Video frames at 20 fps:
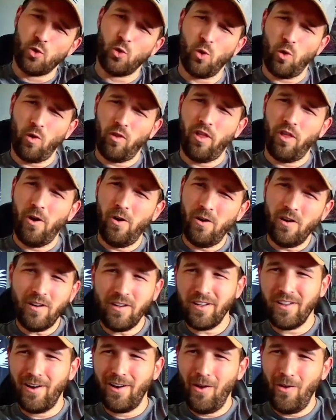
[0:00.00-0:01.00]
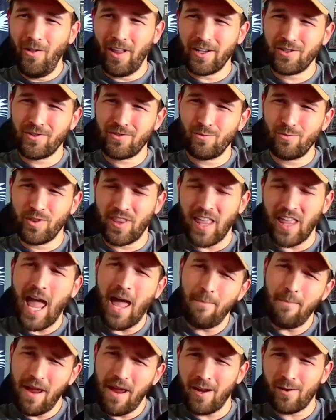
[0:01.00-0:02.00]
cool though, you know, like with the
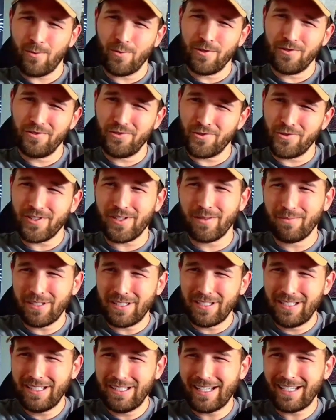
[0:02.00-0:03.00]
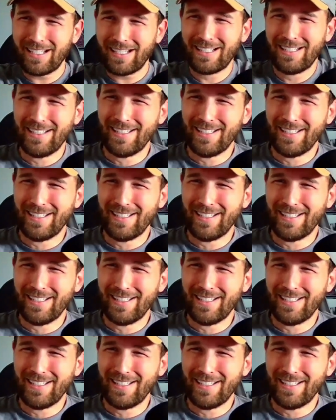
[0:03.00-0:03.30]
hat backwards or something. Like